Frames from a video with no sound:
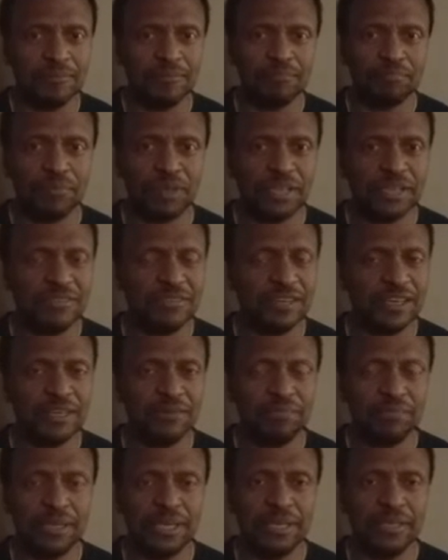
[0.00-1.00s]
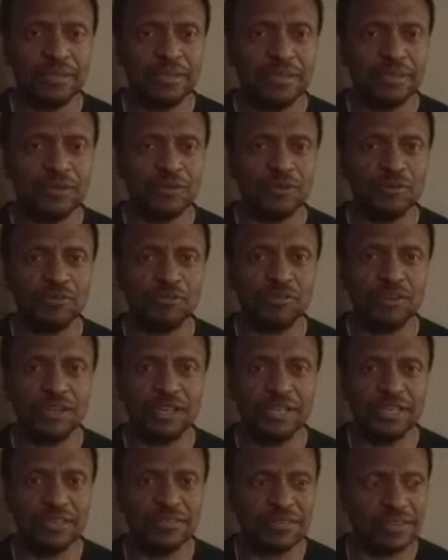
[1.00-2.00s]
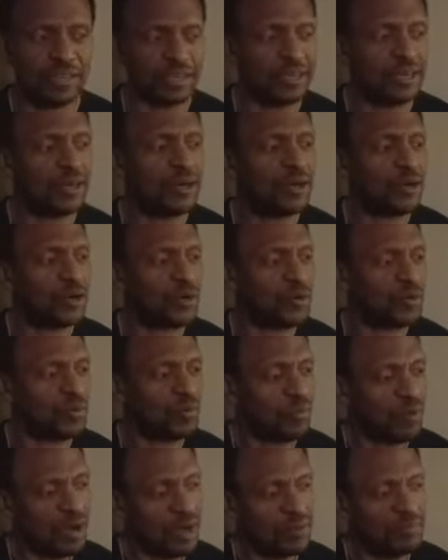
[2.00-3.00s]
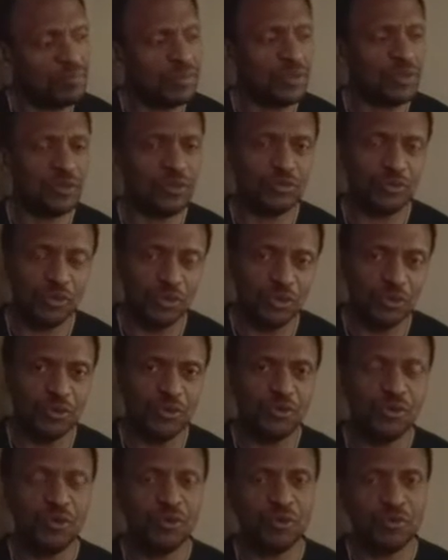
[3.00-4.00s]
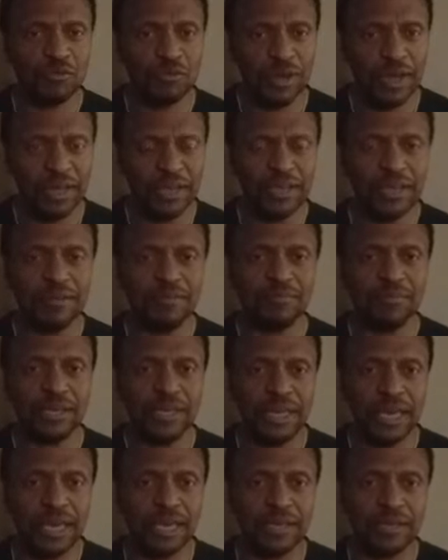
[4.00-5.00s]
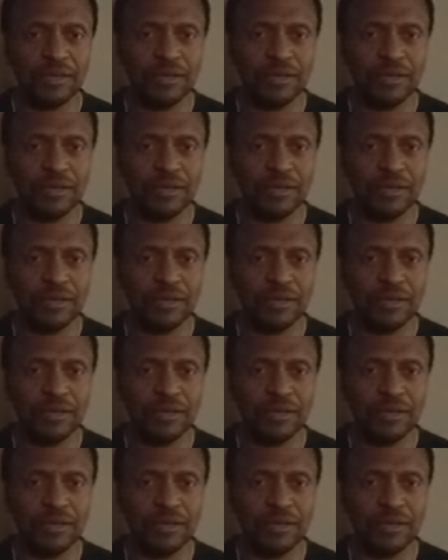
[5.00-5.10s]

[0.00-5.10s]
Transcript: Billie Jean beat, real easy. 1, 2, ready, begin.